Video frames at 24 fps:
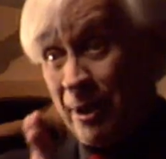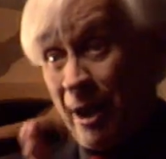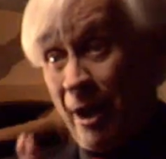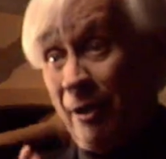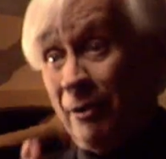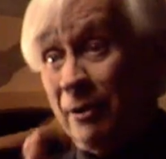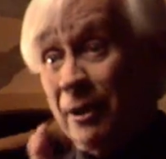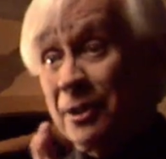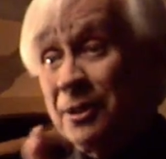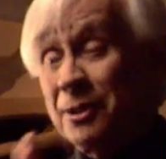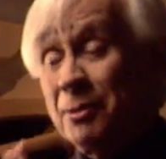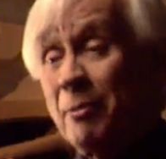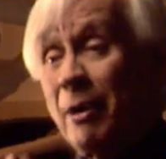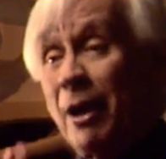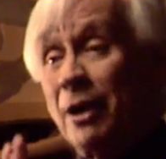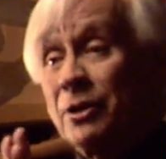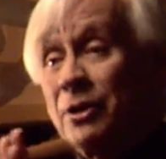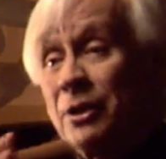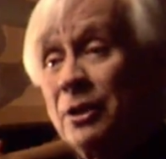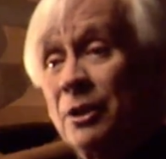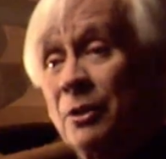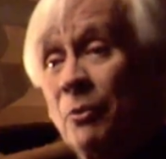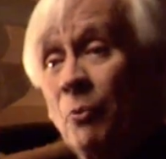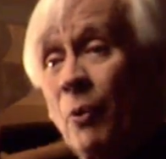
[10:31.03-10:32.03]
now let's
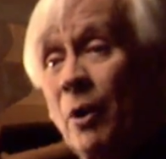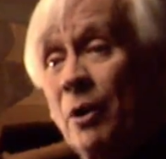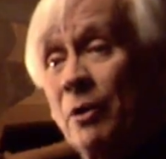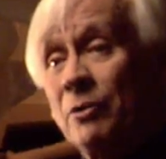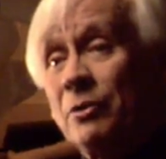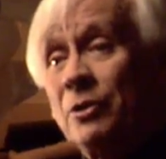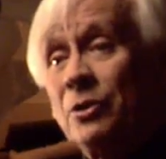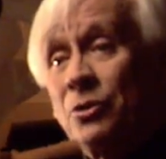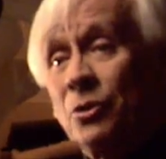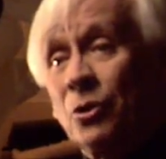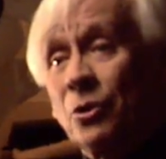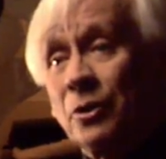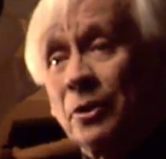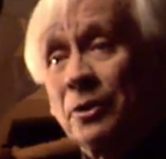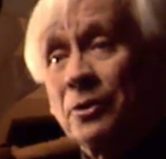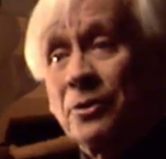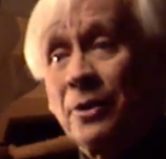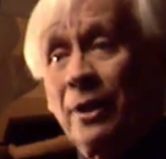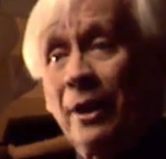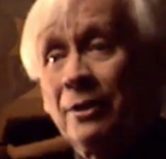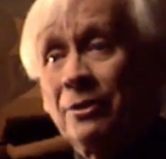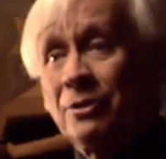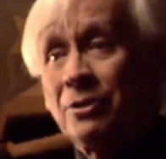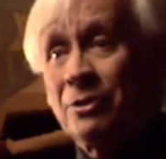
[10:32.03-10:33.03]
imagine that one of these
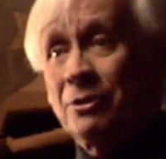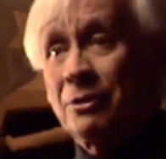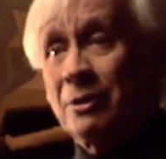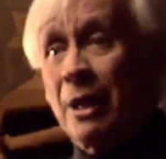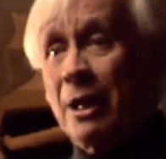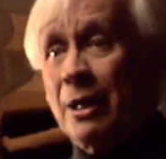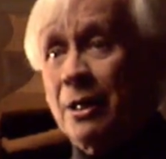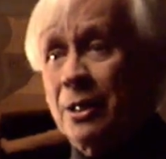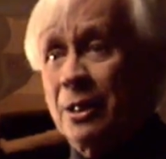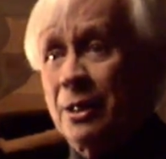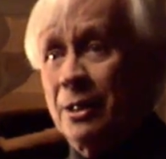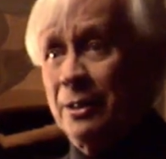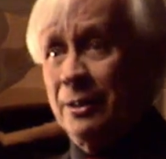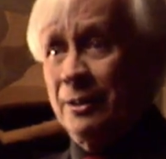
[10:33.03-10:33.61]
organs gets stuck.